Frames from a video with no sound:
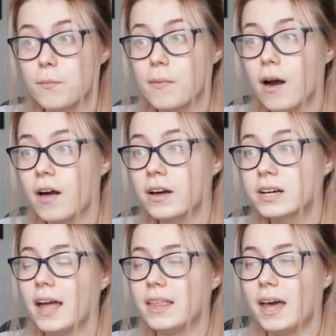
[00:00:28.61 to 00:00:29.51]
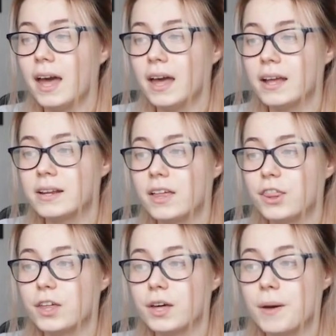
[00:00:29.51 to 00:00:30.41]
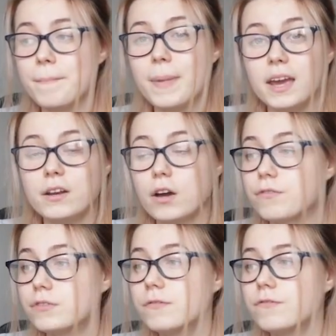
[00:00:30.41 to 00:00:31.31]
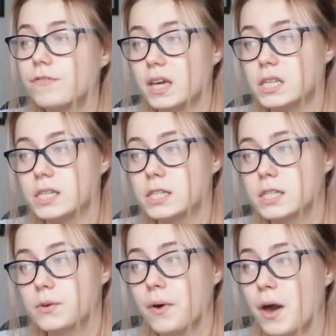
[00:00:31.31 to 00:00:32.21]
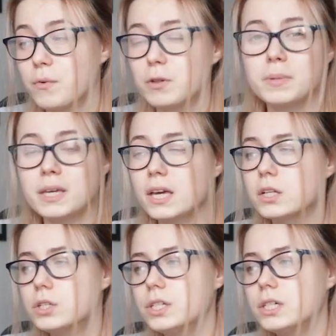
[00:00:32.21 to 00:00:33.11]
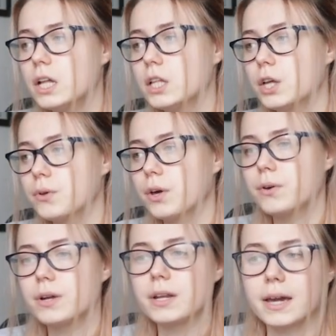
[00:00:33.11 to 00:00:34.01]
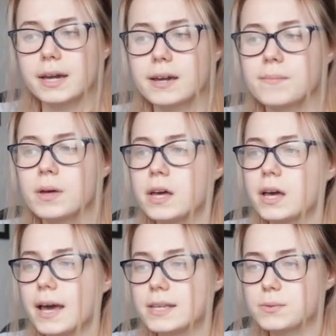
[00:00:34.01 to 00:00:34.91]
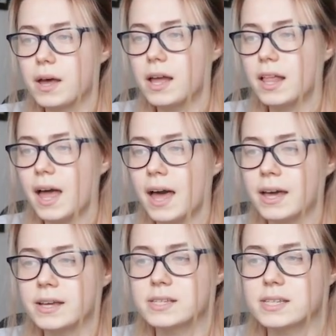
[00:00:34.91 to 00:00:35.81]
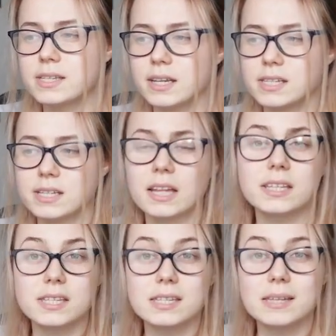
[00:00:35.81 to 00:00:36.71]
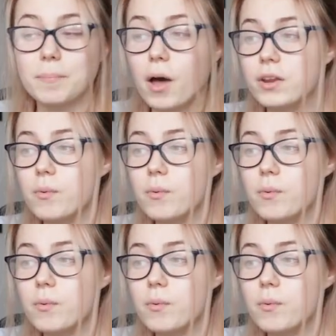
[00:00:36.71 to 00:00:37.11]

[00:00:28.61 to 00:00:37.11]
mark, and then the main front facing square will be including a logo, a name, as well as stating that this is a body